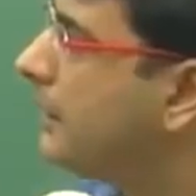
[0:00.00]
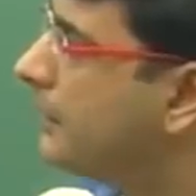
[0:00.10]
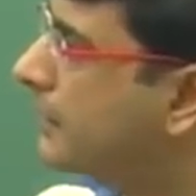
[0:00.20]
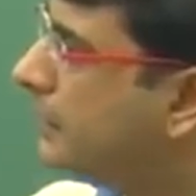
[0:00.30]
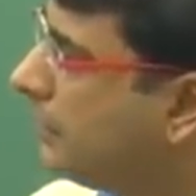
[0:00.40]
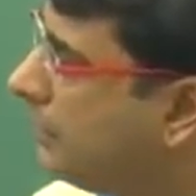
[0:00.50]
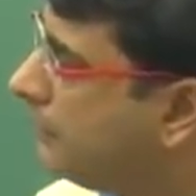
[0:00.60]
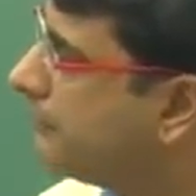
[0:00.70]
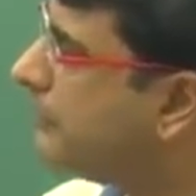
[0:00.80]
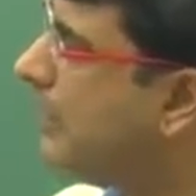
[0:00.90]

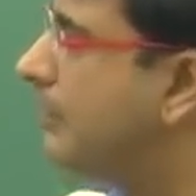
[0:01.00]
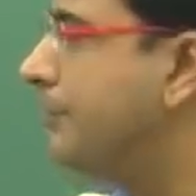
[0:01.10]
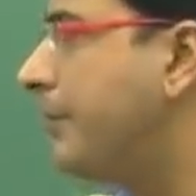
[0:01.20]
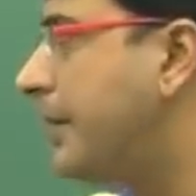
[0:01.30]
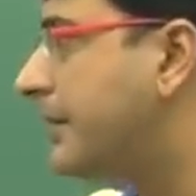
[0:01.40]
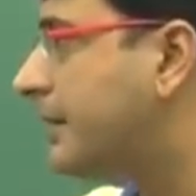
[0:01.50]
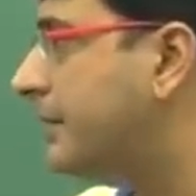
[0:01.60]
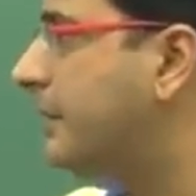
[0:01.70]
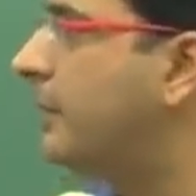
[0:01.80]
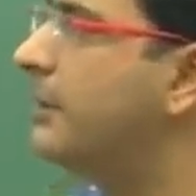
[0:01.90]
So we will
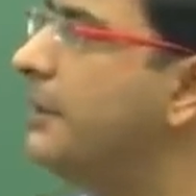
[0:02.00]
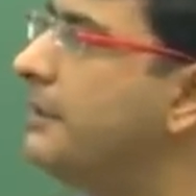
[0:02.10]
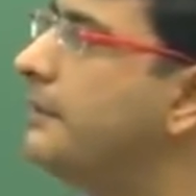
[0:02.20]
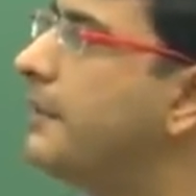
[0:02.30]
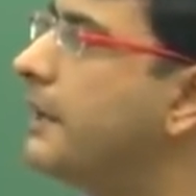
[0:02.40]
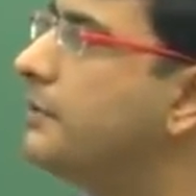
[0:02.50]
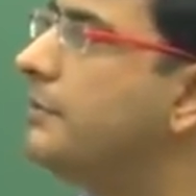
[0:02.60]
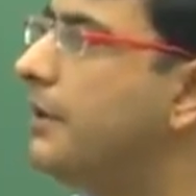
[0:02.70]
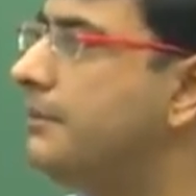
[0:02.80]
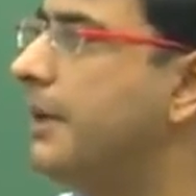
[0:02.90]
discuss all these effects
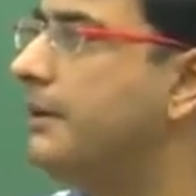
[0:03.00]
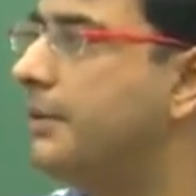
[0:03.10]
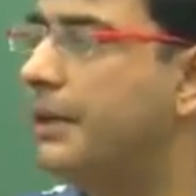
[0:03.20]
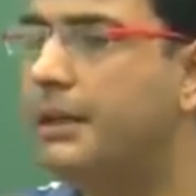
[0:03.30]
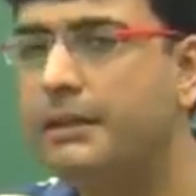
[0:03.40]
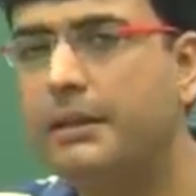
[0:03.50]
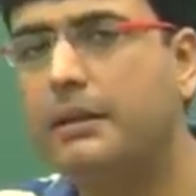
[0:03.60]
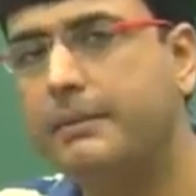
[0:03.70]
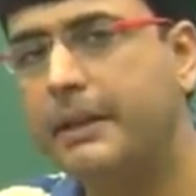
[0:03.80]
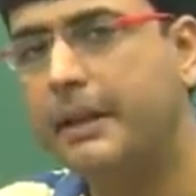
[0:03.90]
one by one in the
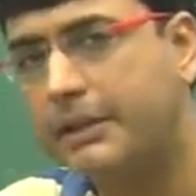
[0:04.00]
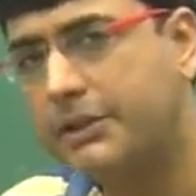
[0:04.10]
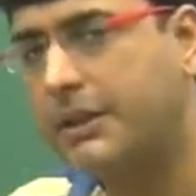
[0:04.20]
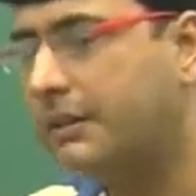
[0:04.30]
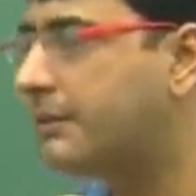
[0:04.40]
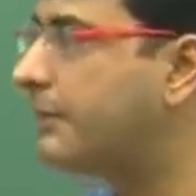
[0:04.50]
coming lectures.